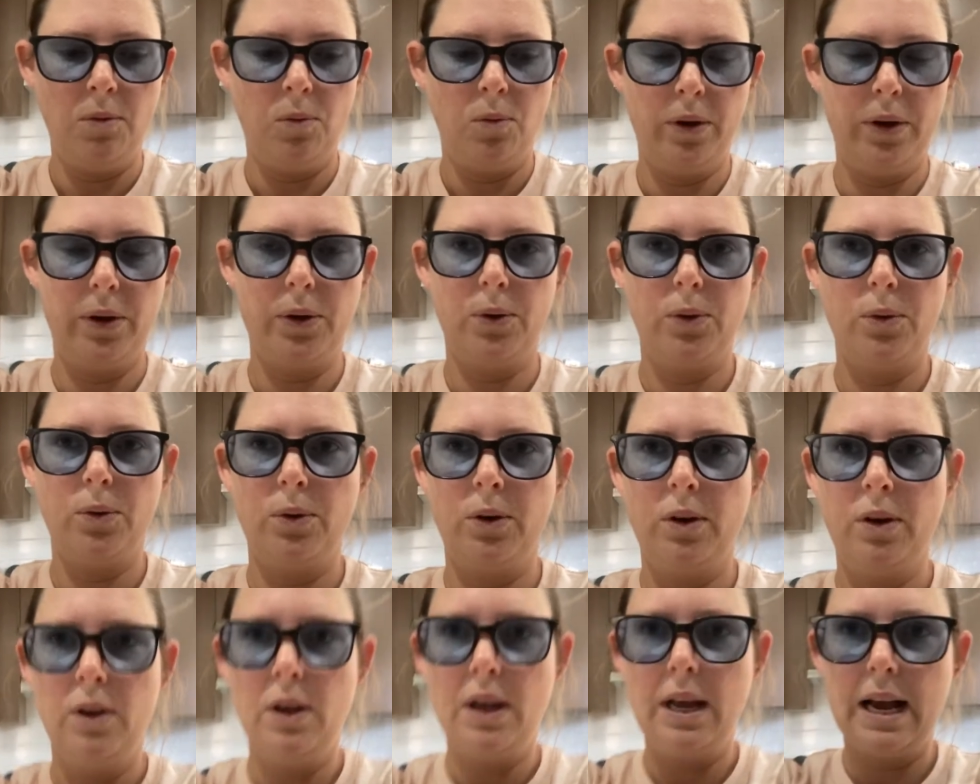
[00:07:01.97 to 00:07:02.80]
will
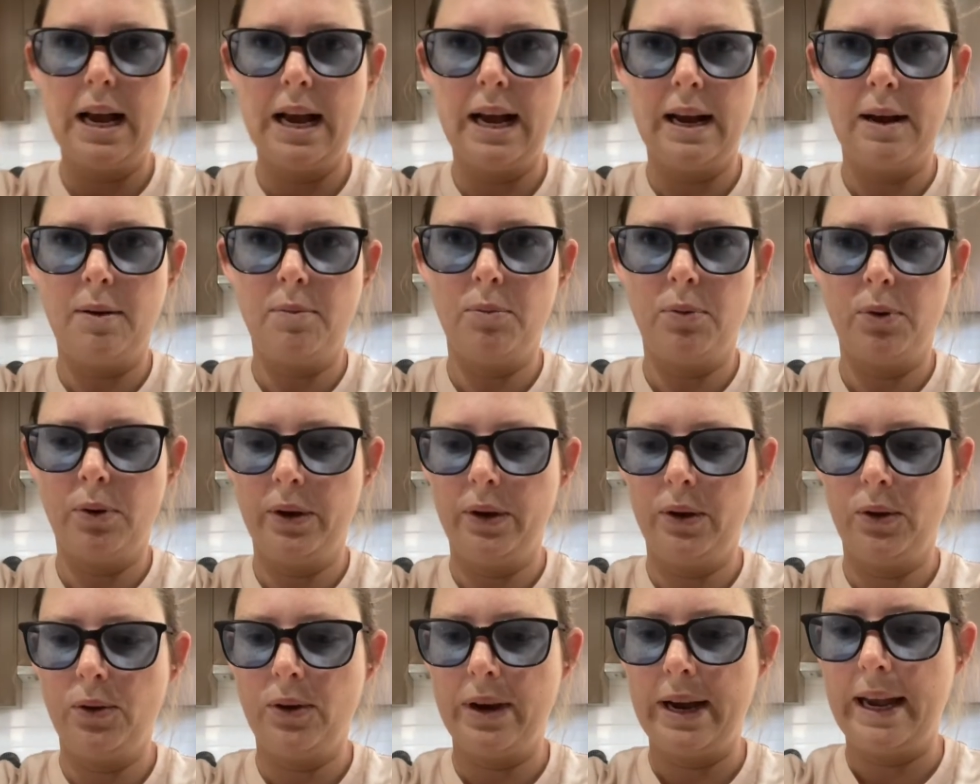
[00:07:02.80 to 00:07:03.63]

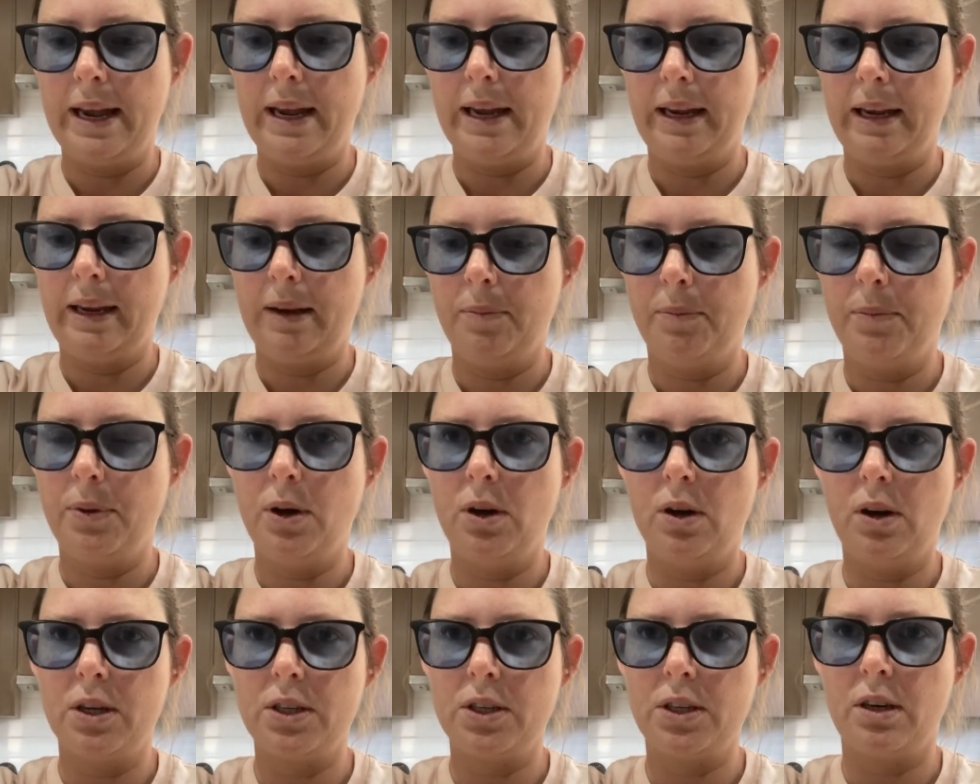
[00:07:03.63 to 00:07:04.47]
boil a
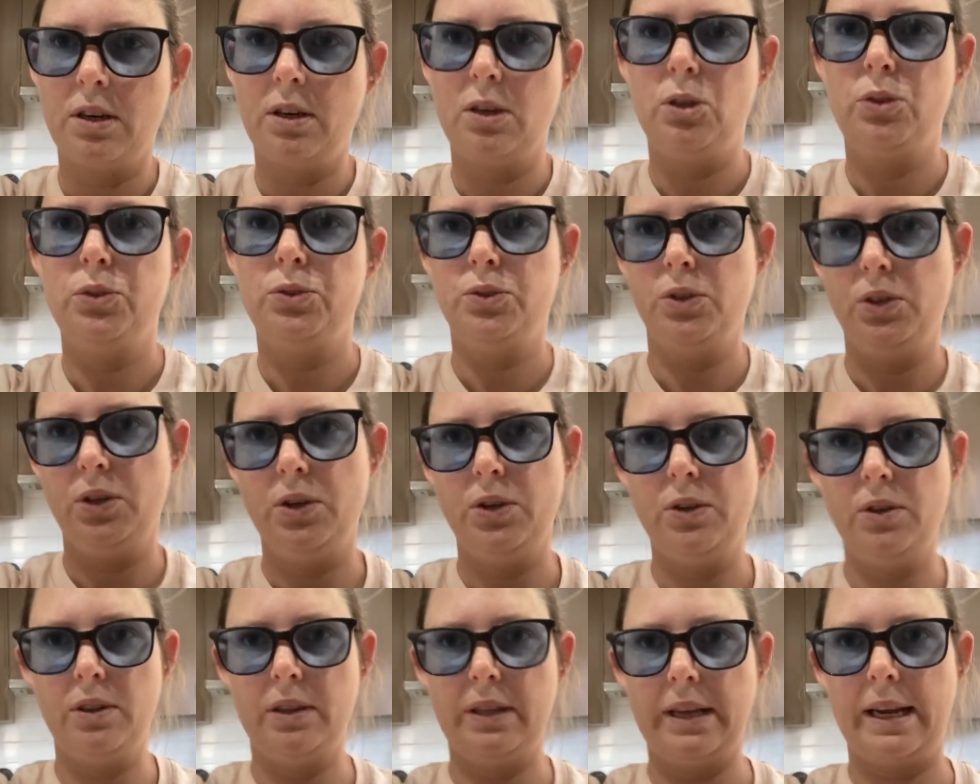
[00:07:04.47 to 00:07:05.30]
pot of,
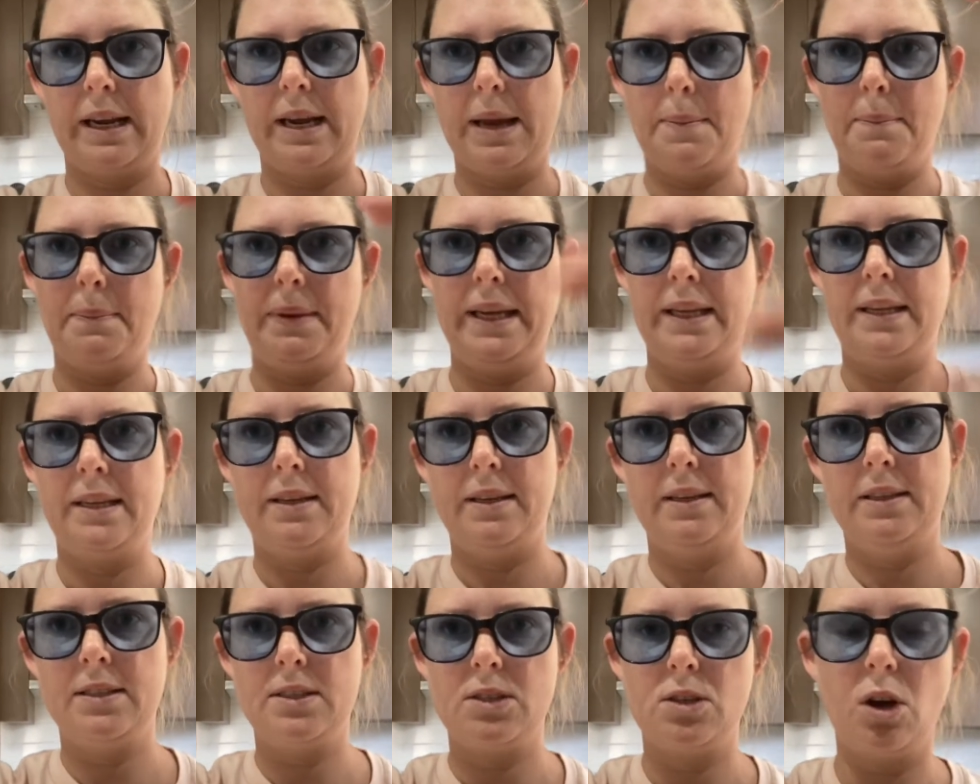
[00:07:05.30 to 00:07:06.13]
like a big
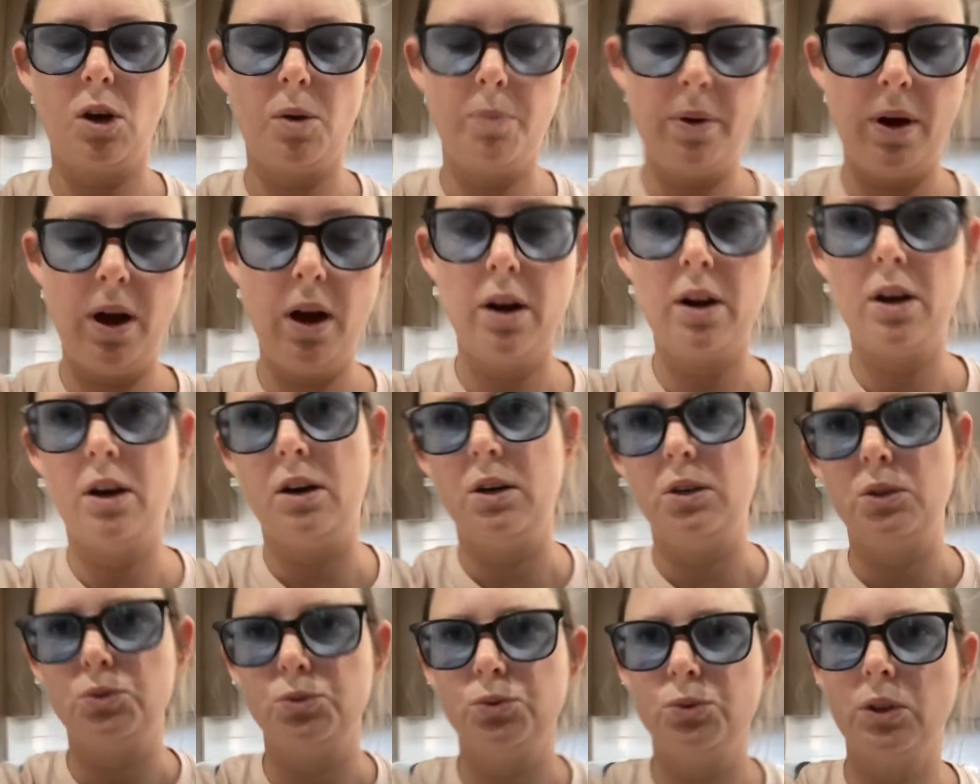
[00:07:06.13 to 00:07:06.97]
stock pot
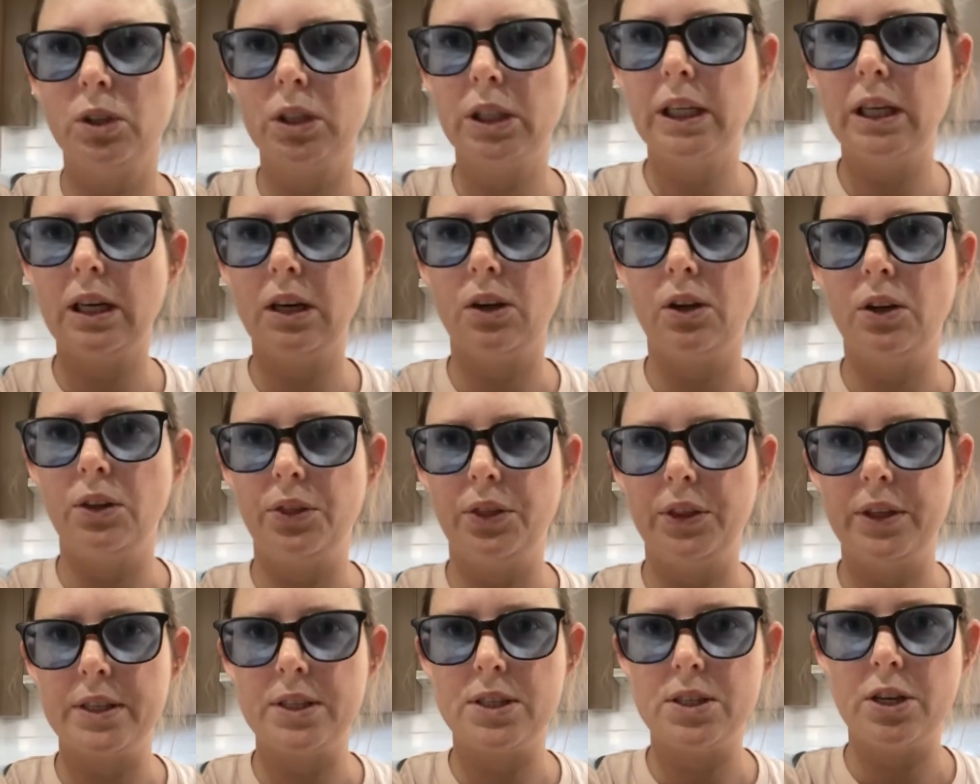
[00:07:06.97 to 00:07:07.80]
of water
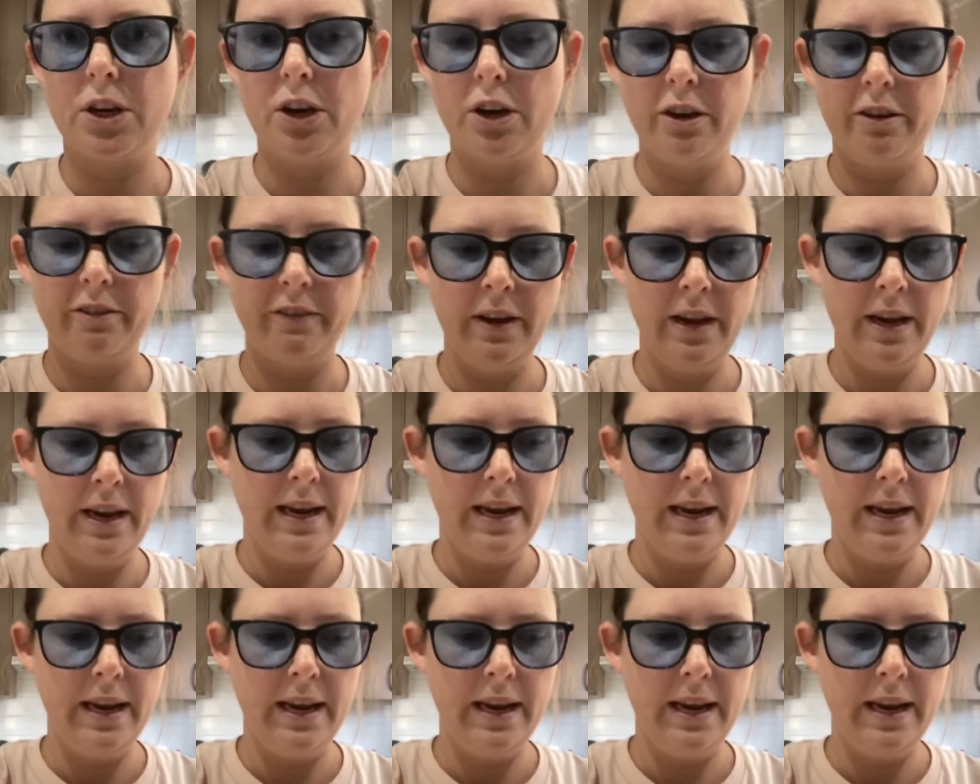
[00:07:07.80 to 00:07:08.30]
on the stove,